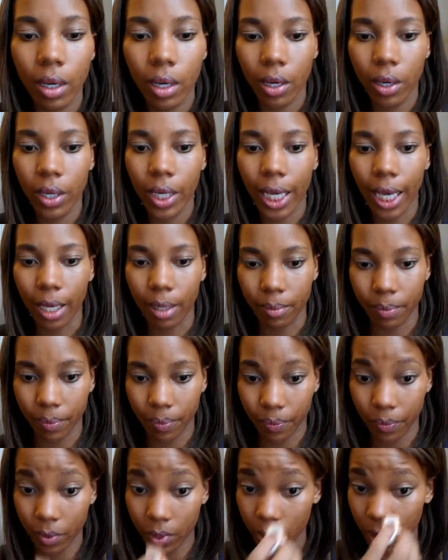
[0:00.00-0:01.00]
Okay,
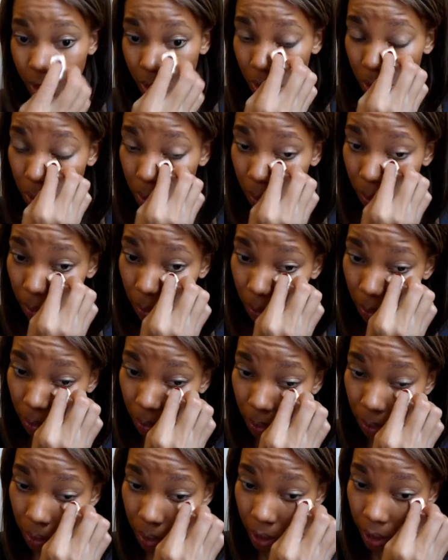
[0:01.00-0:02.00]

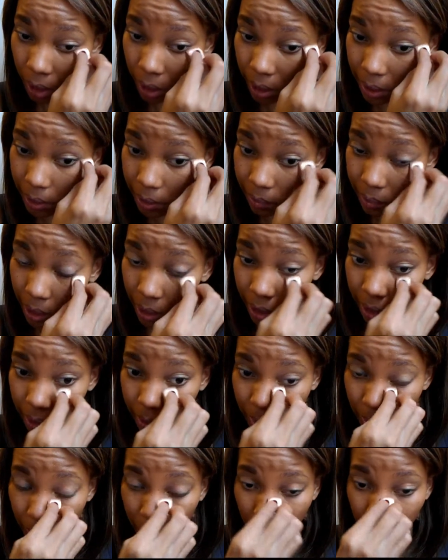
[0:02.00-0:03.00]
there we
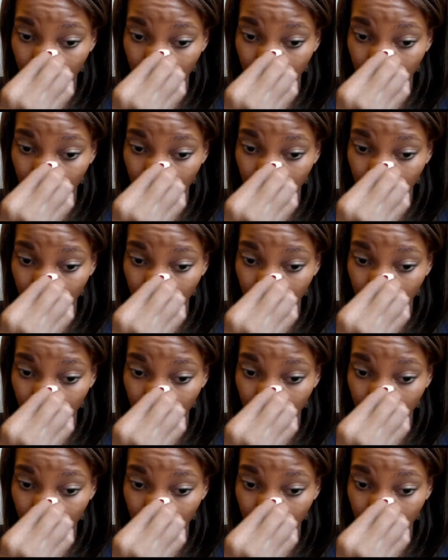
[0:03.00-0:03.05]
go.